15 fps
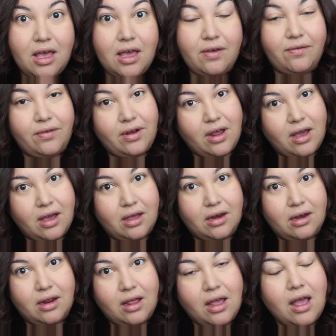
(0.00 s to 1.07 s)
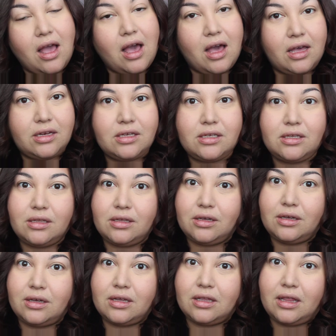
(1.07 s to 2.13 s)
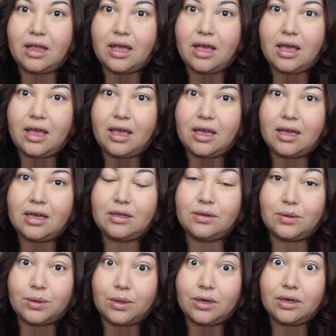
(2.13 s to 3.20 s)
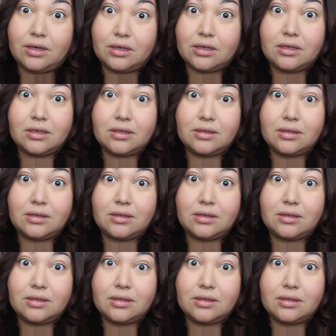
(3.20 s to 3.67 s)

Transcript: If not, I just look like a dork